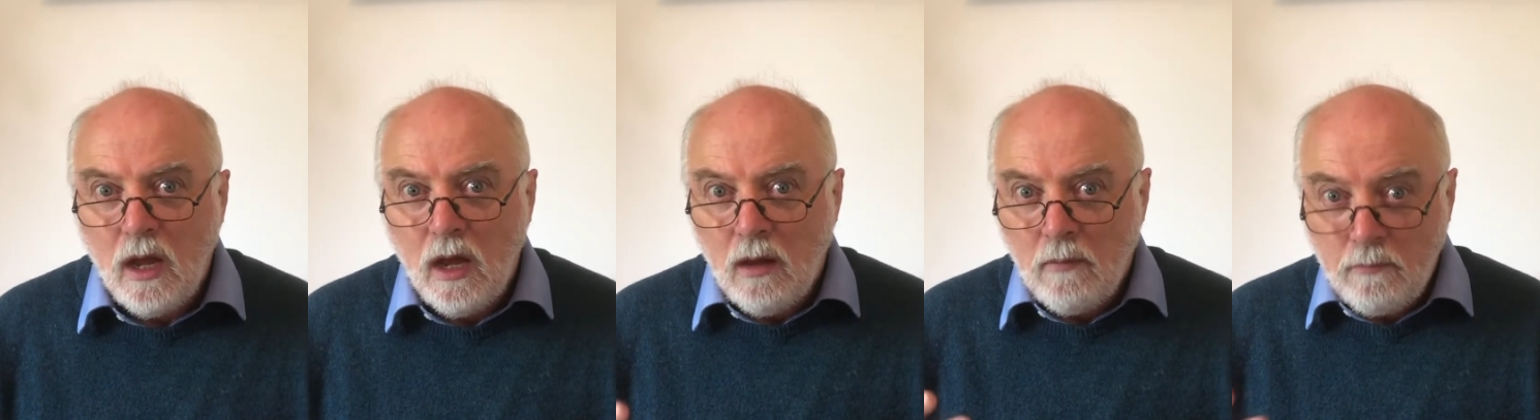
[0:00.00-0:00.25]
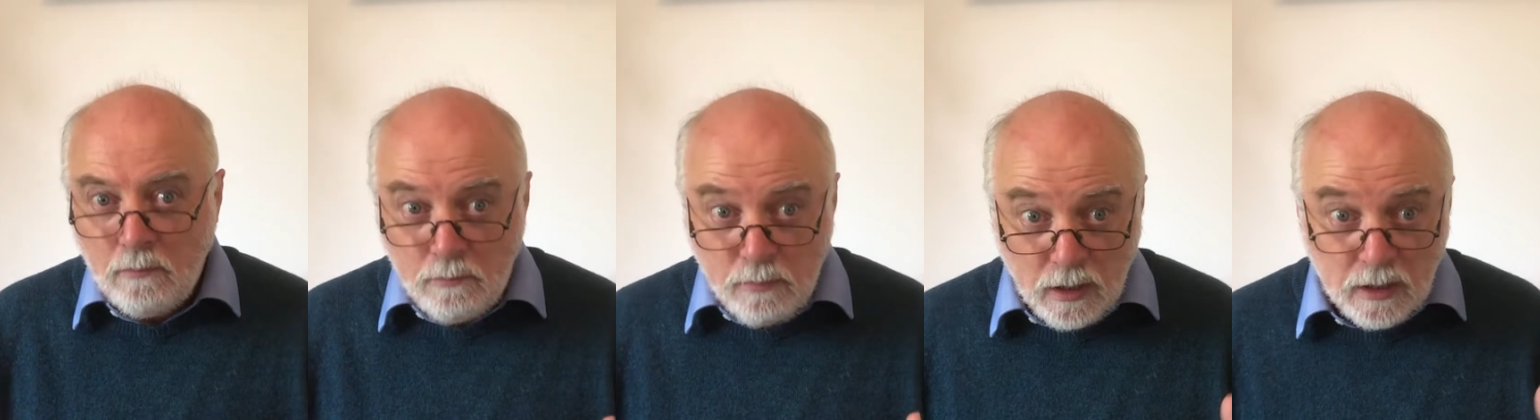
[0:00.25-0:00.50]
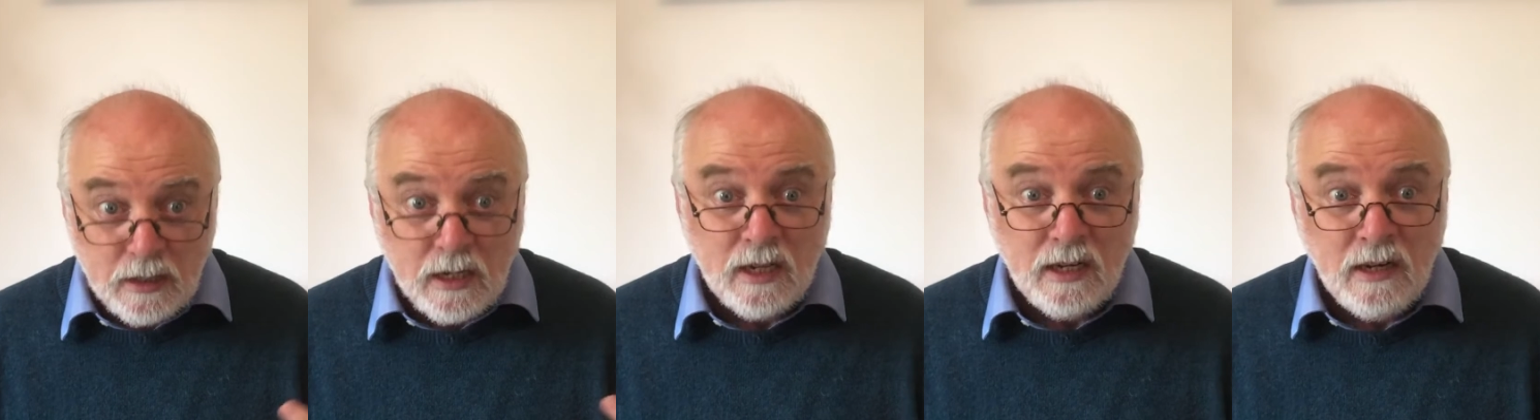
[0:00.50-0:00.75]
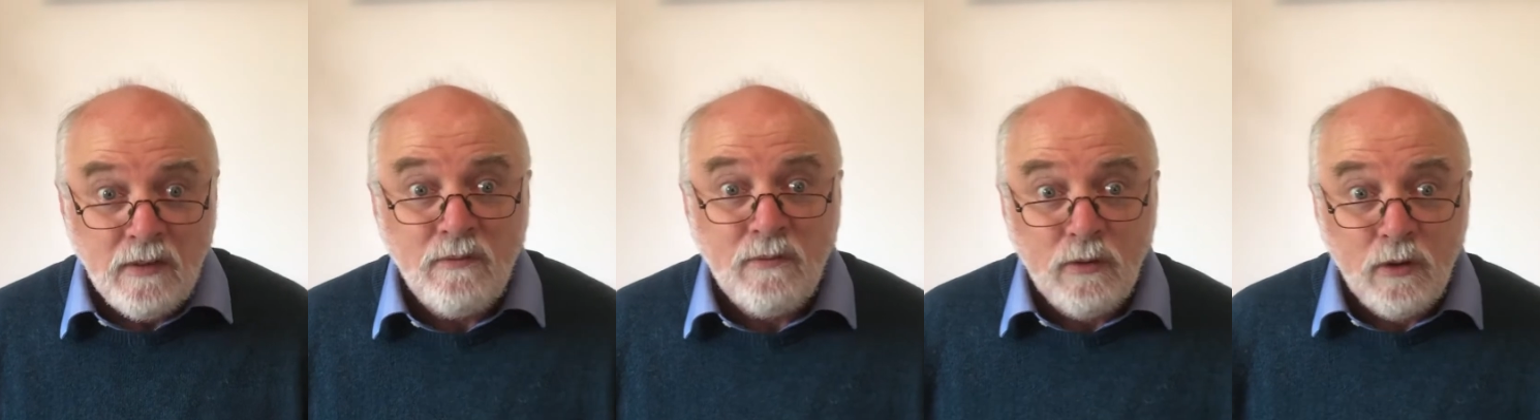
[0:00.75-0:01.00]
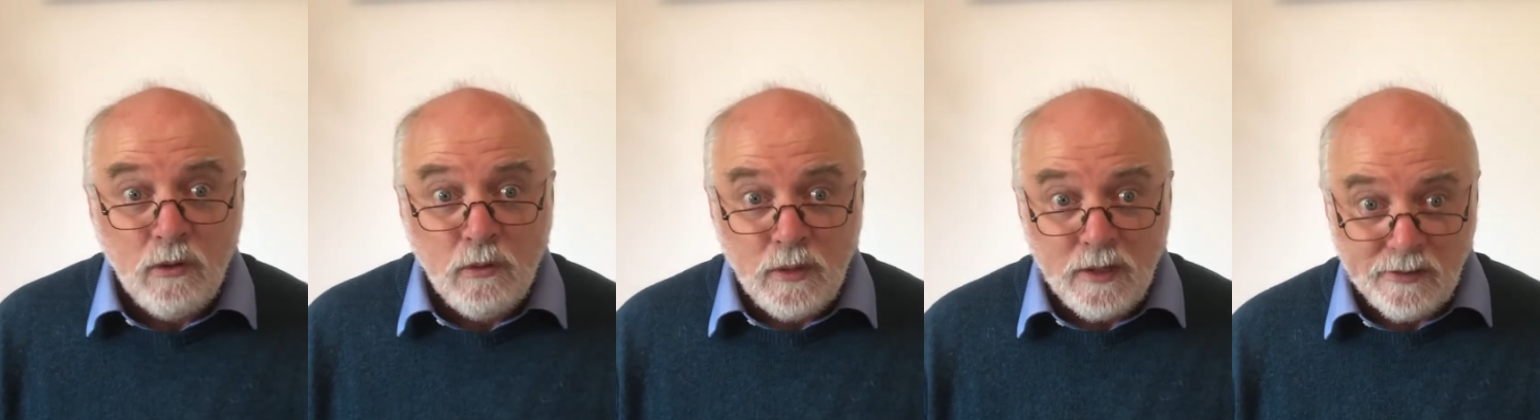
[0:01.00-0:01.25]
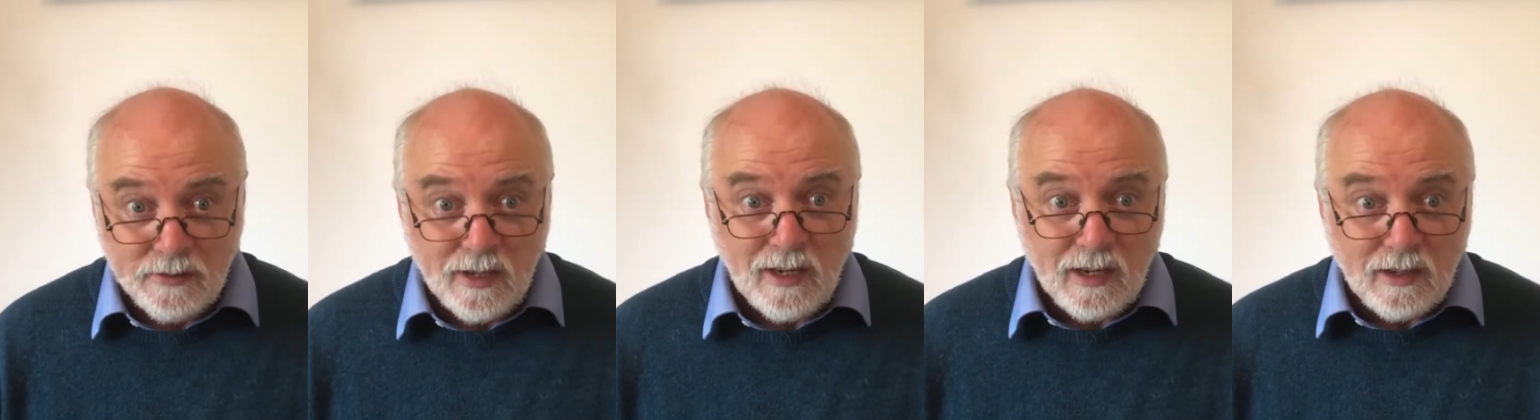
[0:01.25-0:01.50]
but can
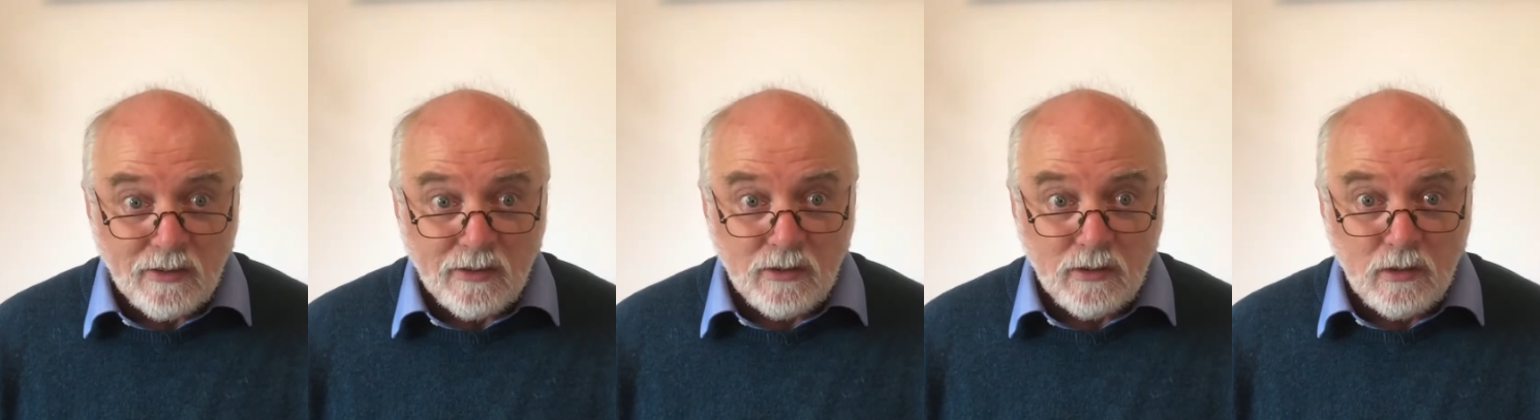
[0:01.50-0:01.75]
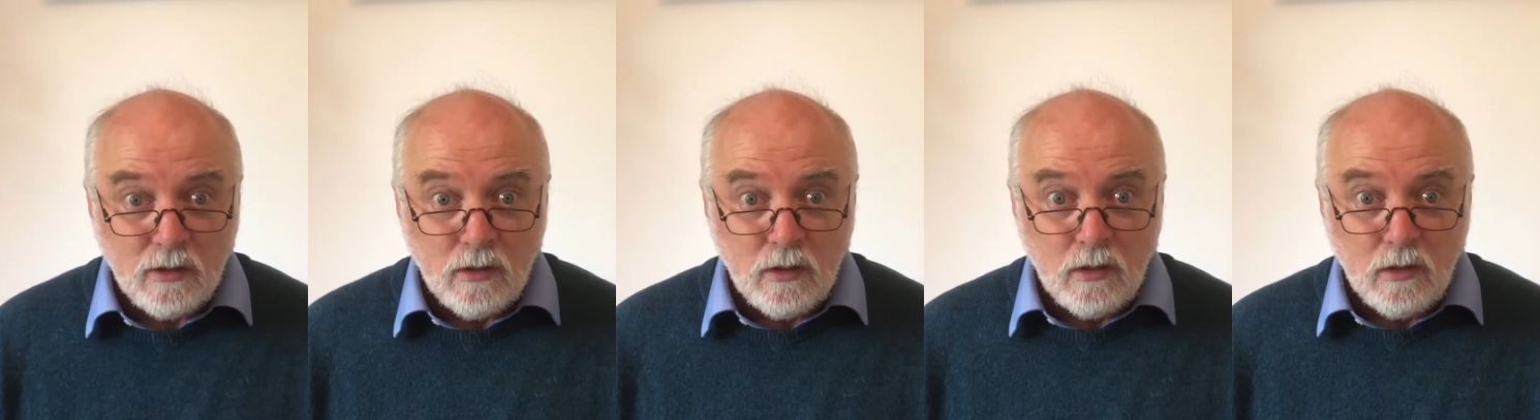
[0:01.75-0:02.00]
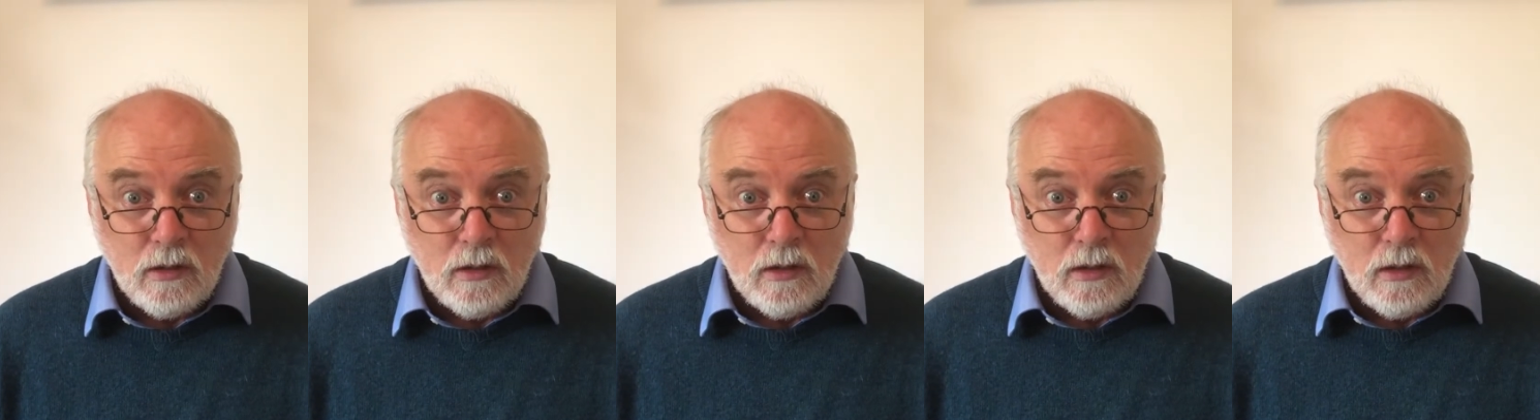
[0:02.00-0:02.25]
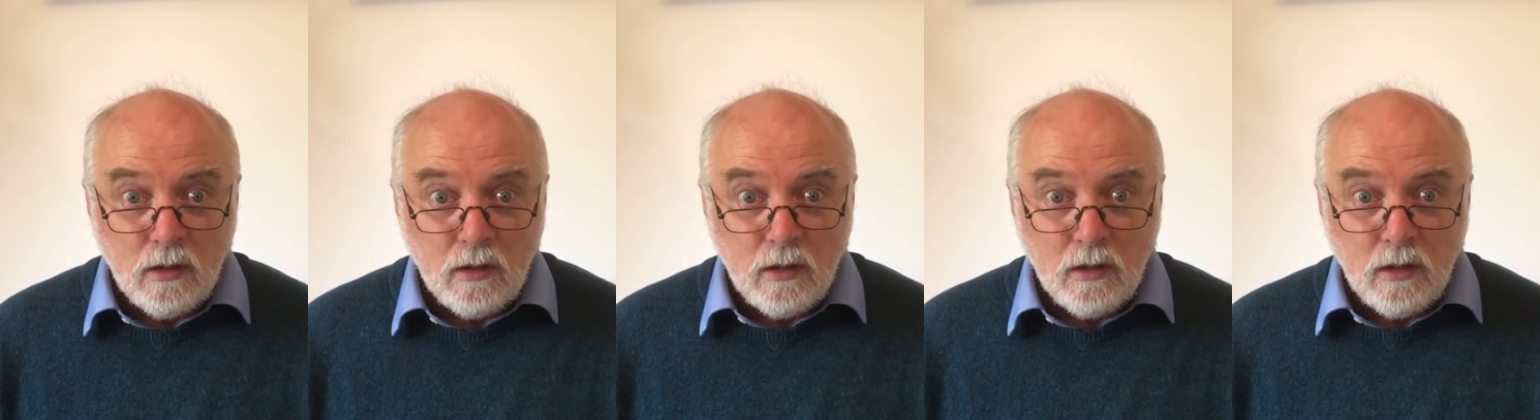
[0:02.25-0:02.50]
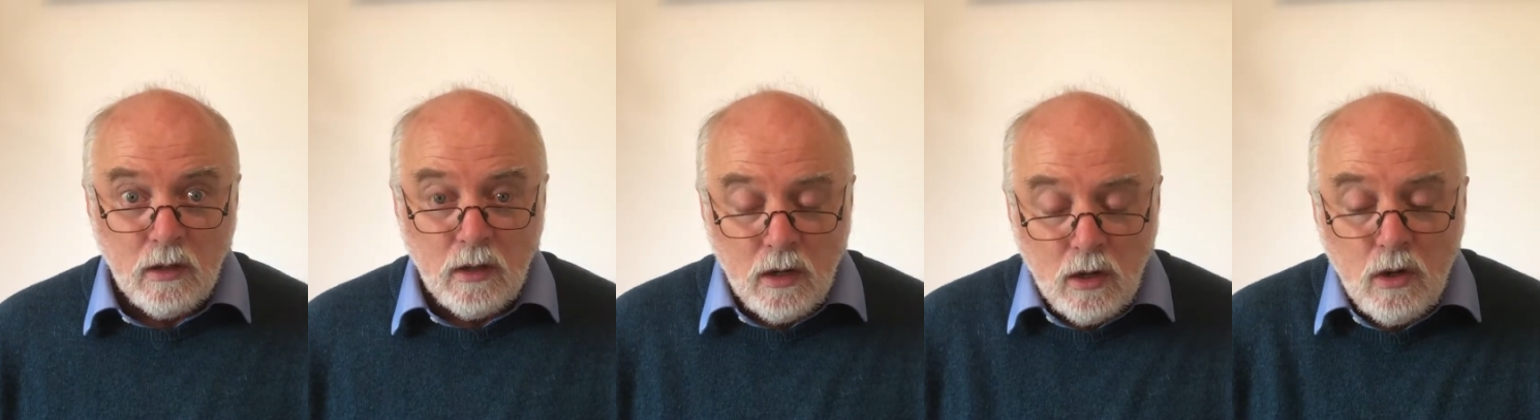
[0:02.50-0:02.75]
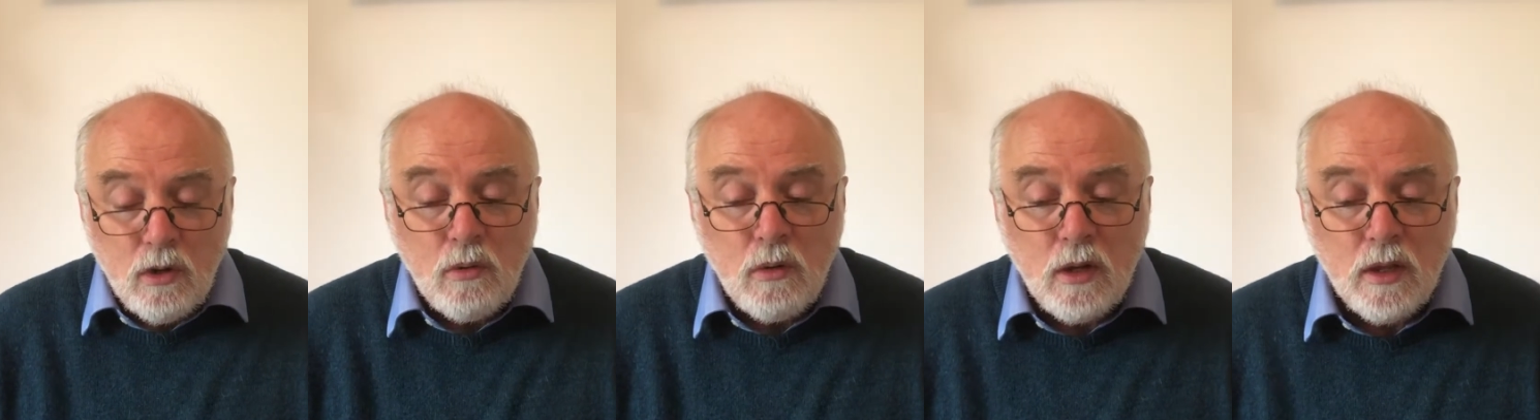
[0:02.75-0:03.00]
influence us,
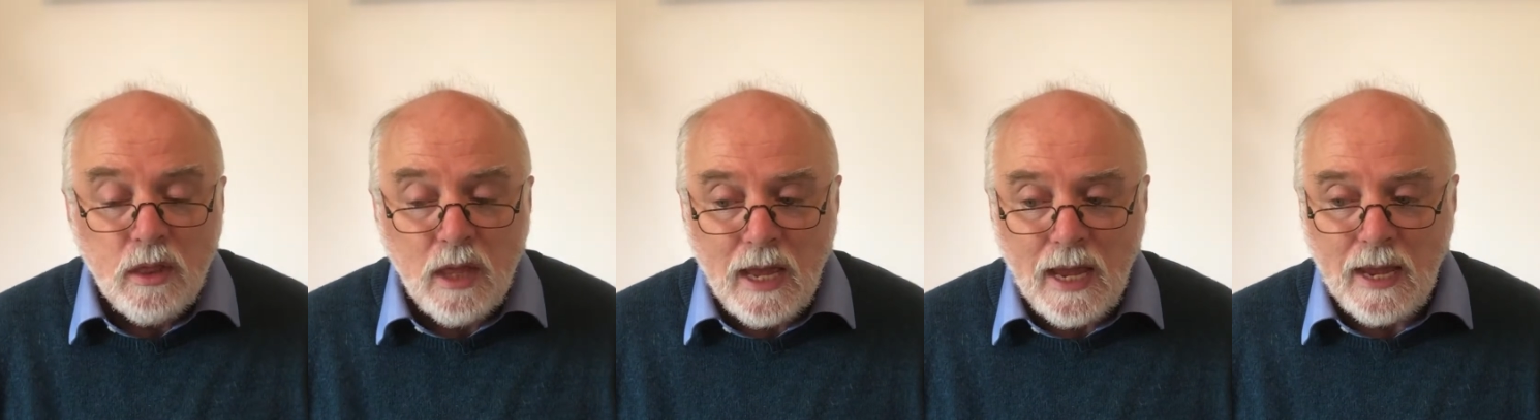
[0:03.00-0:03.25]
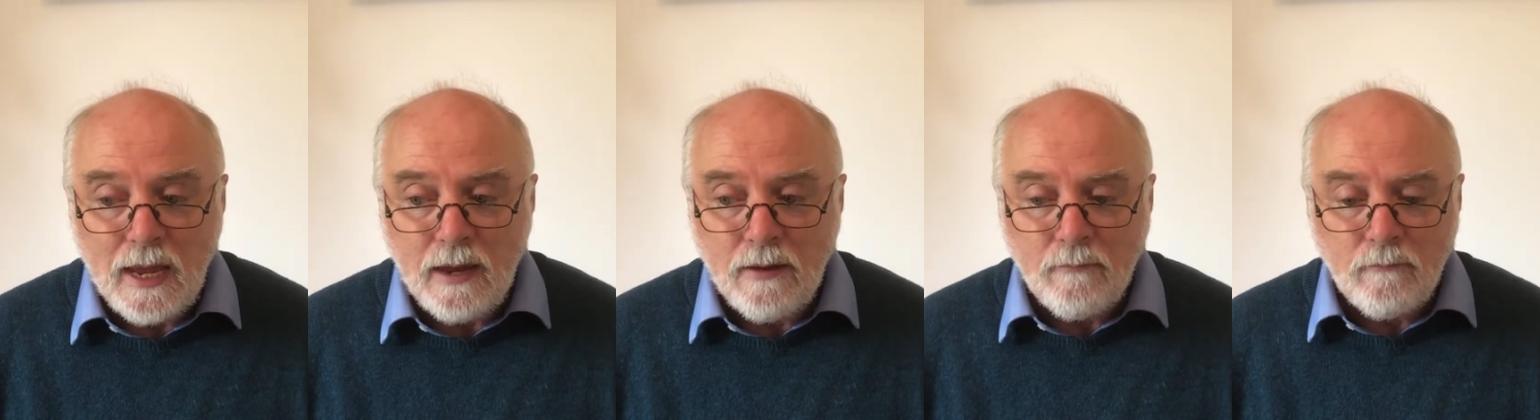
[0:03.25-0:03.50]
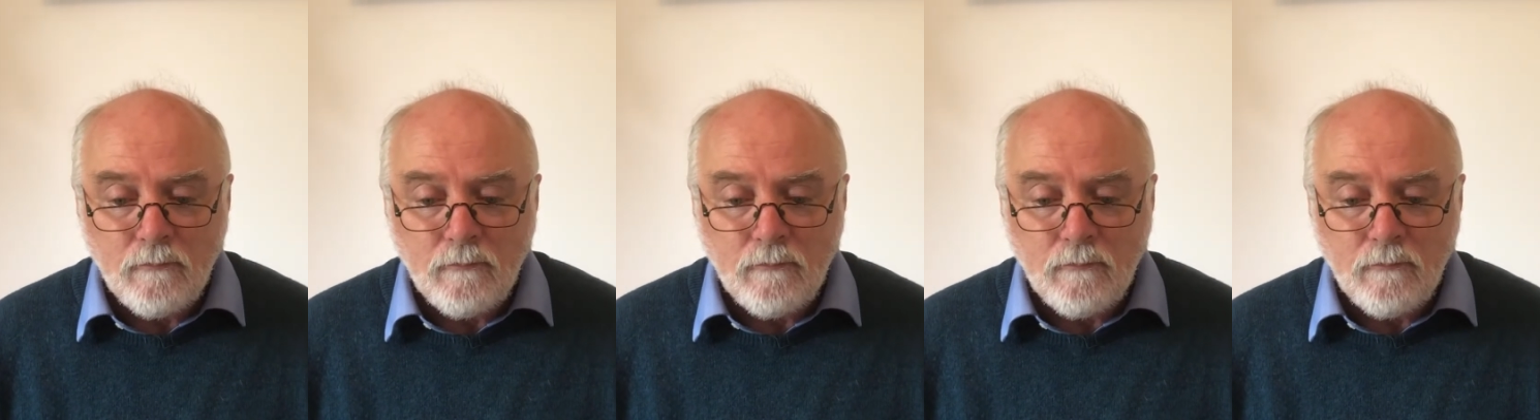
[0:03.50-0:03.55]
who are they?